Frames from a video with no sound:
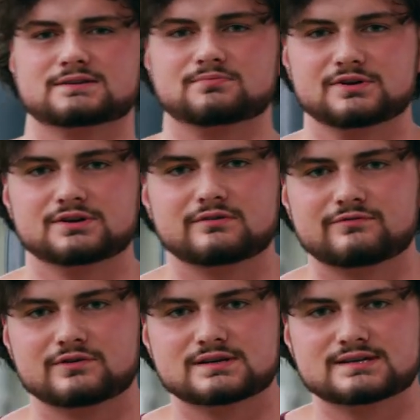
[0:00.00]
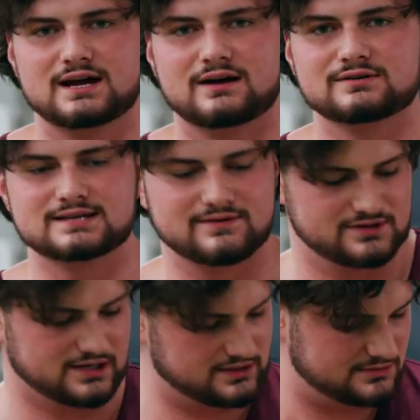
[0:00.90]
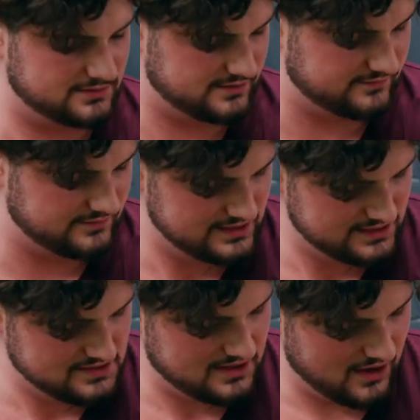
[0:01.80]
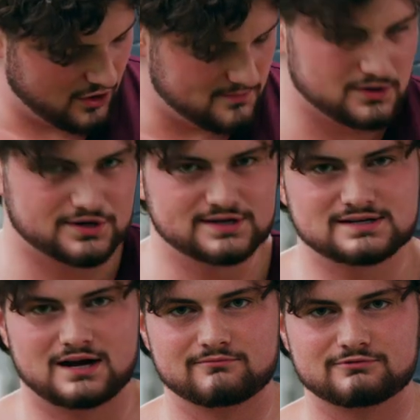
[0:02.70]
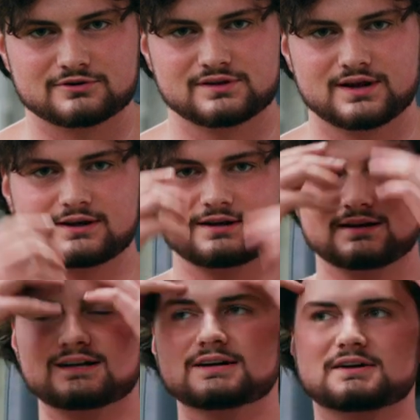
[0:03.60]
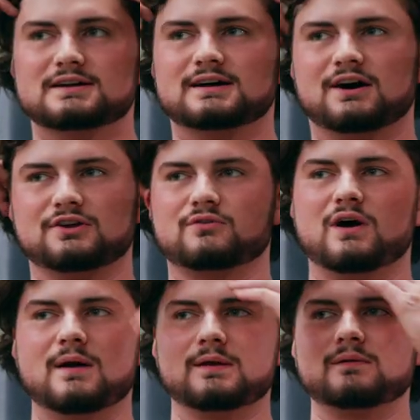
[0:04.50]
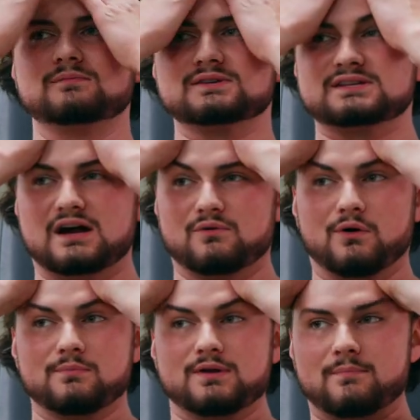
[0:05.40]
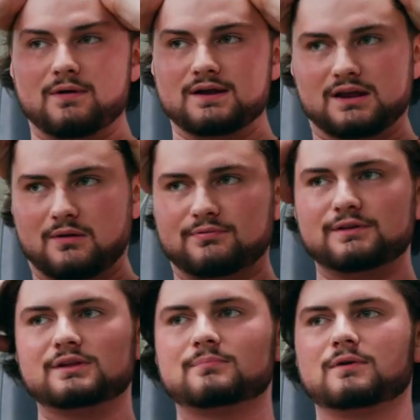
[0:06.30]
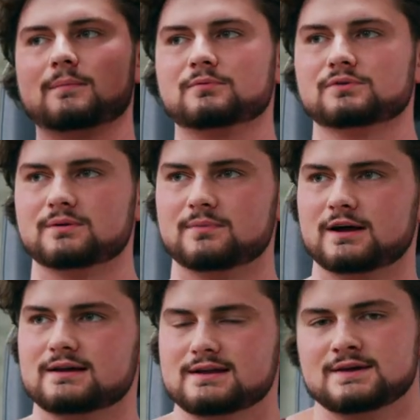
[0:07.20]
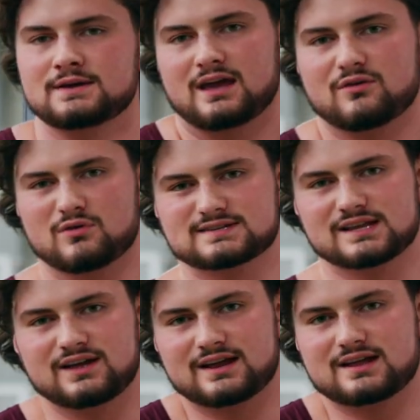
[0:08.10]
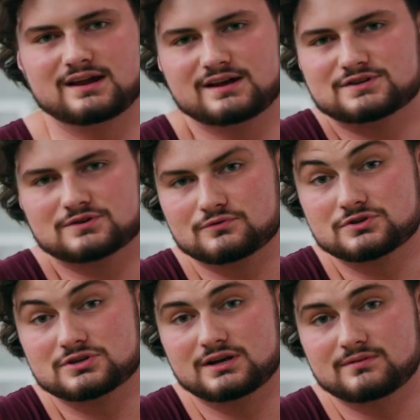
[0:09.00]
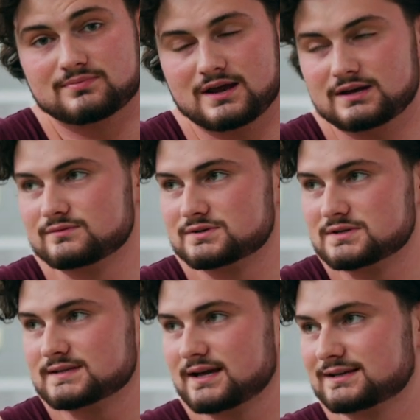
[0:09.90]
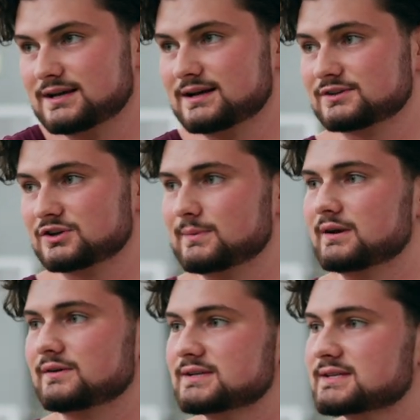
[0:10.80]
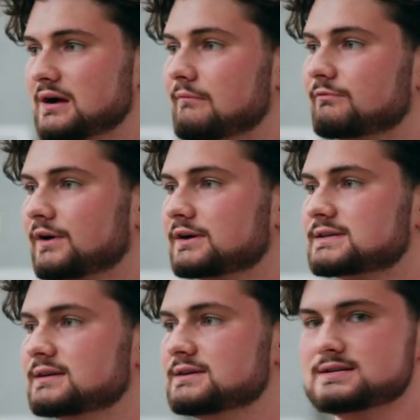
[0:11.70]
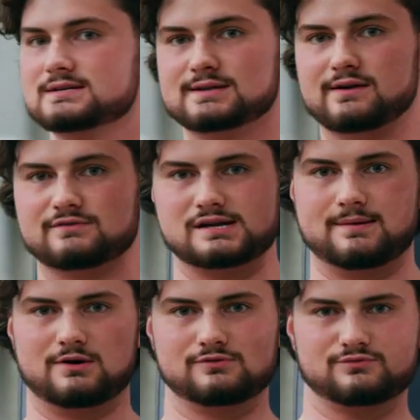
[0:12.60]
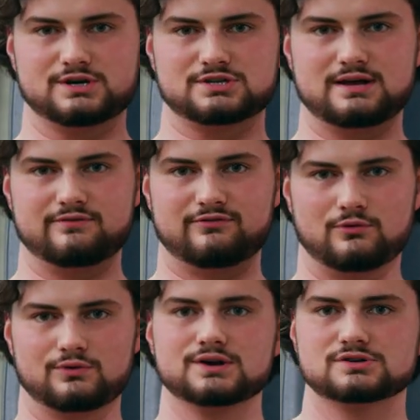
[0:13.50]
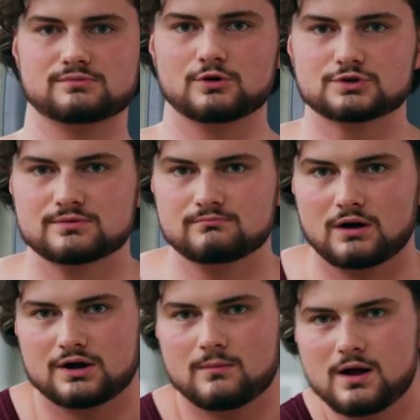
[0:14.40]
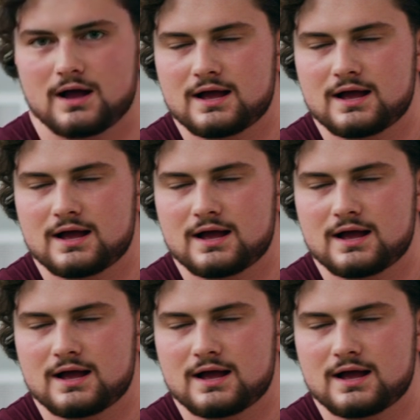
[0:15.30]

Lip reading: a pretty good first set. I was having like a little bit of elbow discomfort there. I don't know why, maybe I'm just not warmed up completely properly, but it wasn't like any excruciating pain. It was just like a little bit of discomfort every time I would reach that full range of motion bottom.